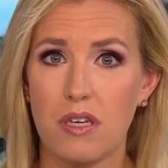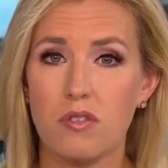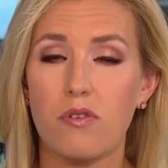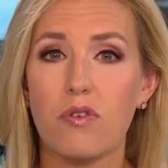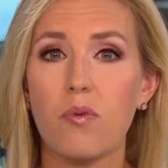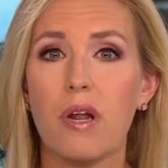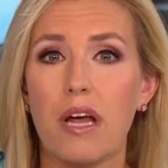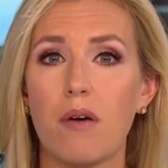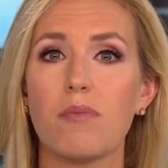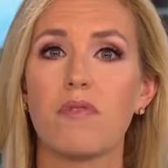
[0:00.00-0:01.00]
So if you want to
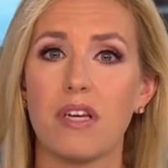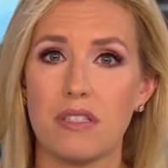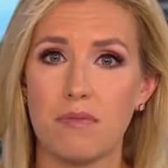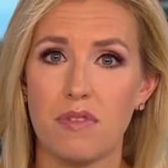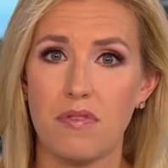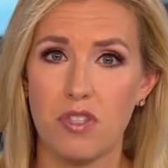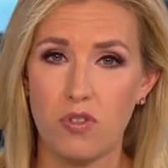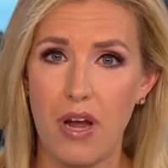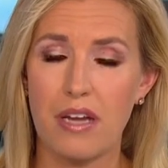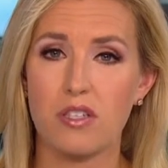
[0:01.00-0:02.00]
help the victims of this
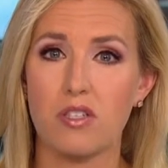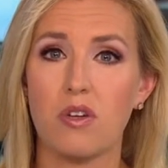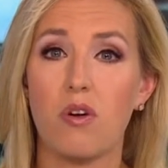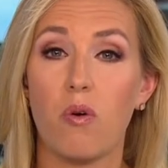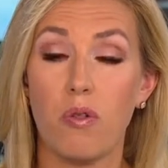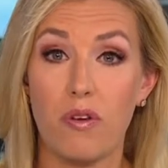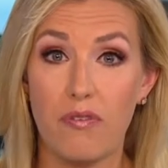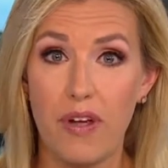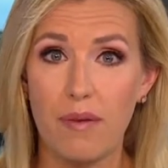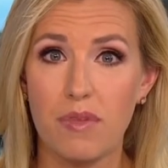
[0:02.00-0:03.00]
tragedy or their
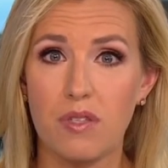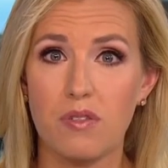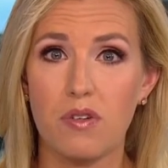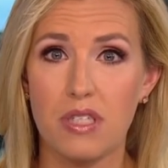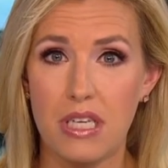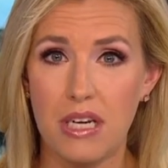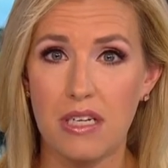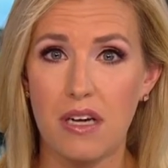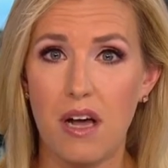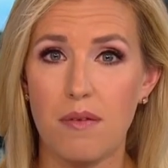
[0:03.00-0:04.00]
families, go to
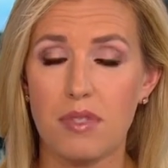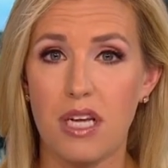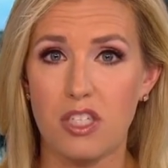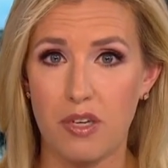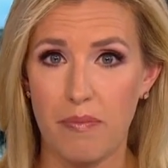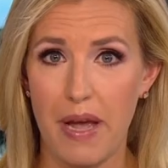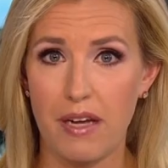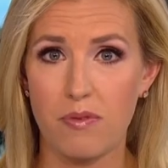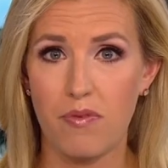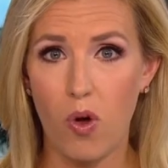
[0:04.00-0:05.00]

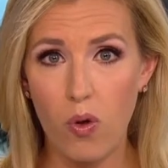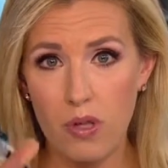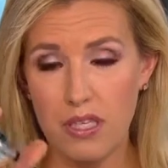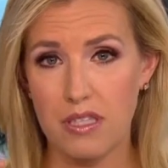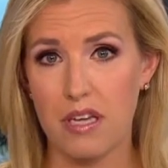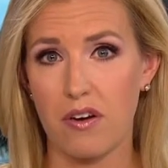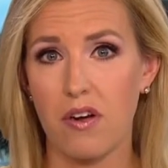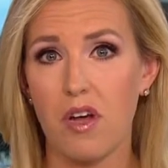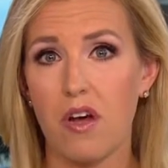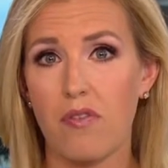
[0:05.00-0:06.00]
cnn.com/impact. We have a whole list there
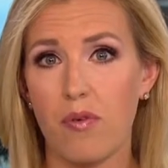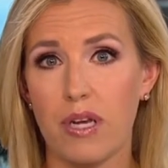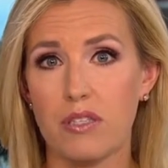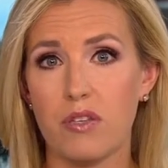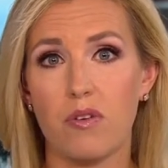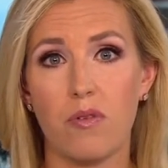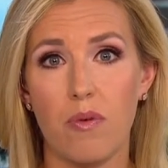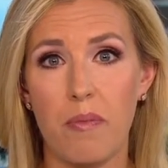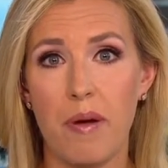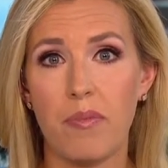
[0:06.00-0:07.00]
of ways that you can
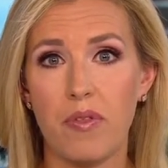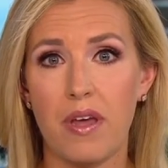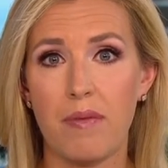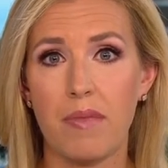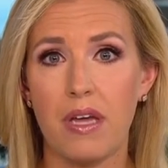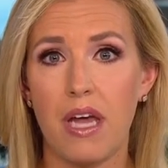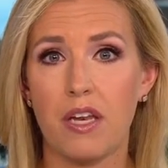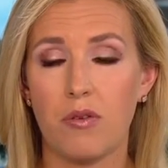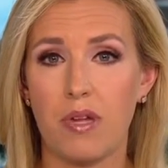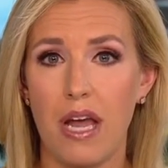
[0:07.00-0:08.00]
remember them
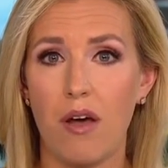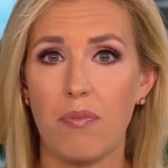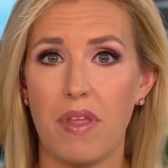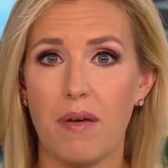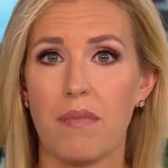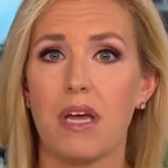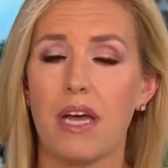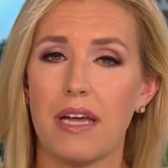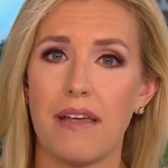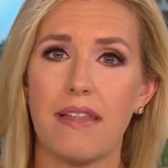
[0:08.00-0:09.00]
and you can help them.
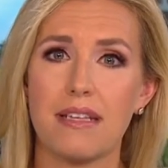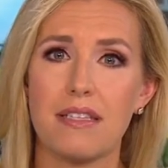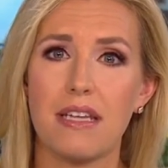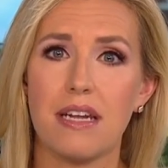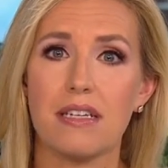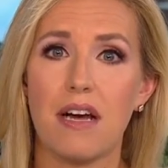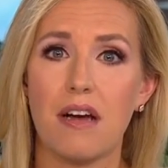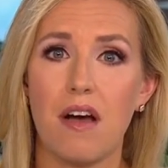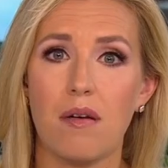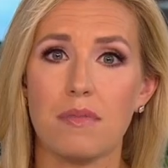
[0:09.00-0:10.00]
Again, that's
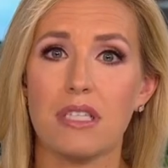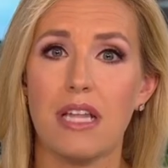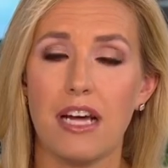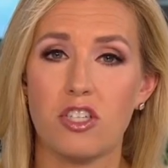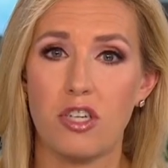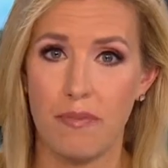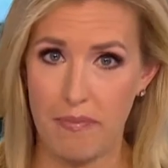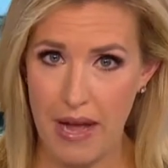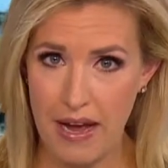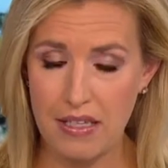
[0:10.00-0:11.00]

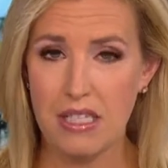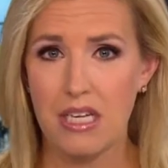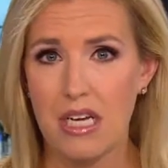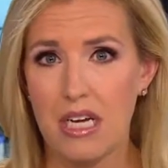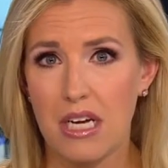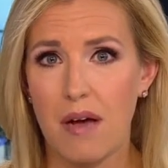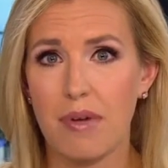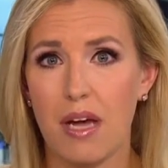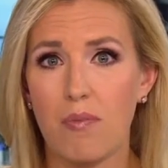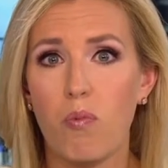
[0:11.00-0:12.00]
cnn.com/impact.
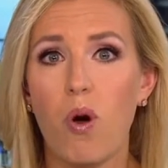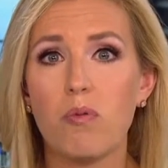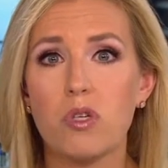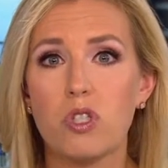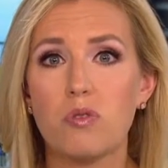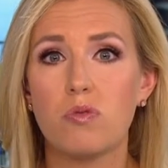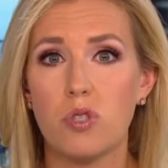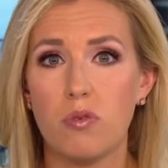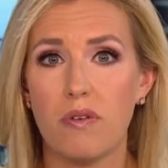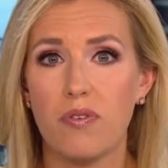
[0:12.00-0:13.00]
Coming up, what would you
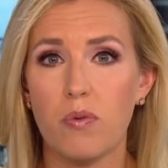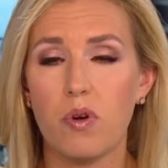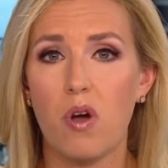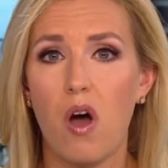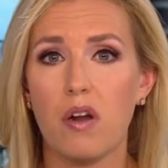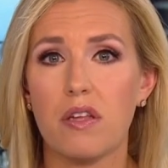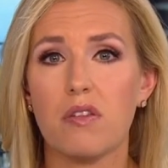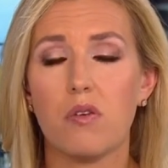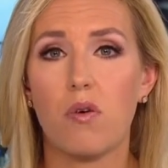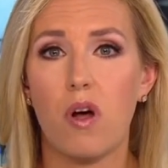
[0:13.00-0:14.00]
do if you were caught in
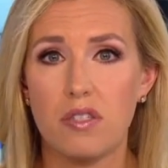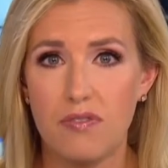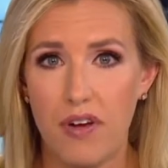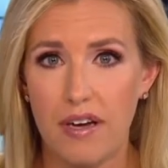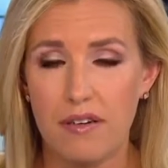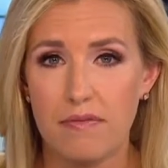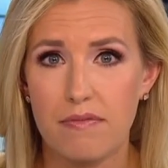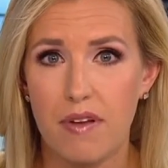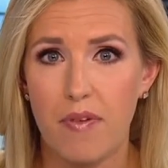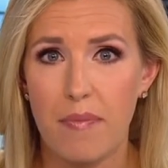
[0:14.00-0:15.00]
the crossfire
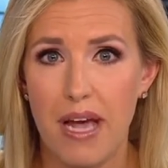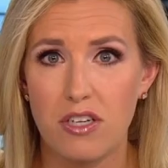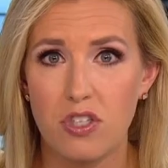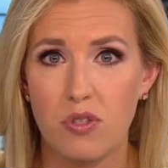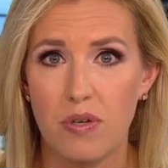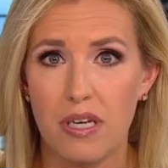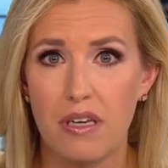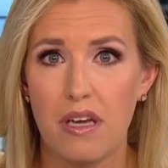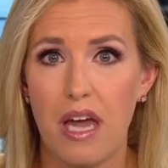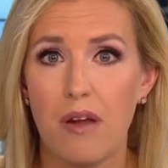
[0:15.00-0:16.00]
of a mass shooting?
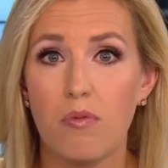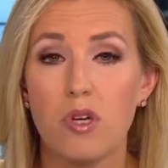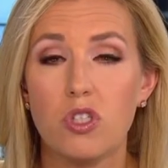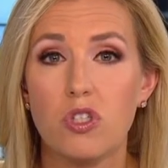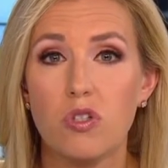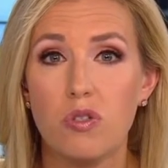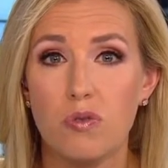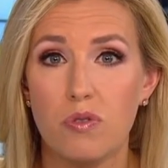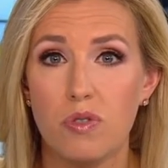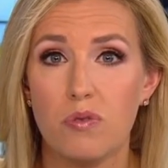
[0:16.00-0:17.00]
And what should
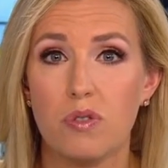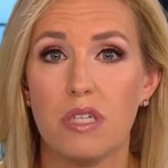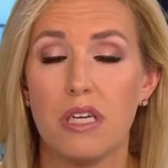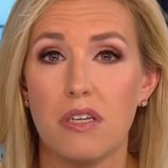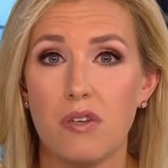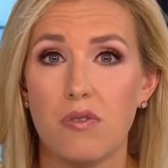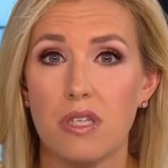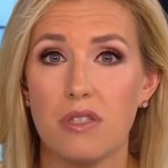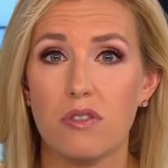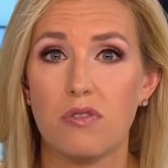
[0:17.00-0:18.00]
you do to
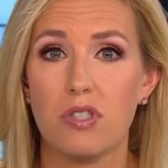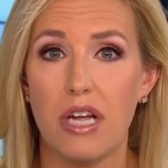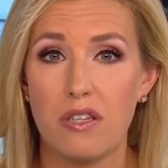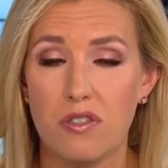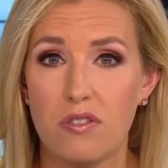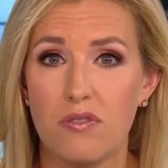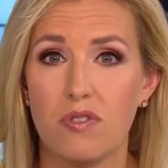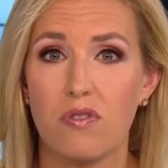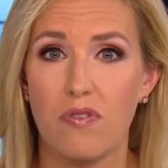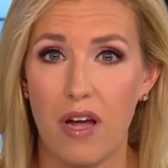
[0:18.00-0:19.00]
increase your chances of
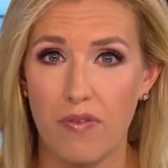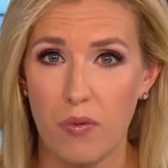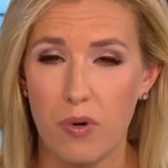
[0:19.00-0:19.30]
survival?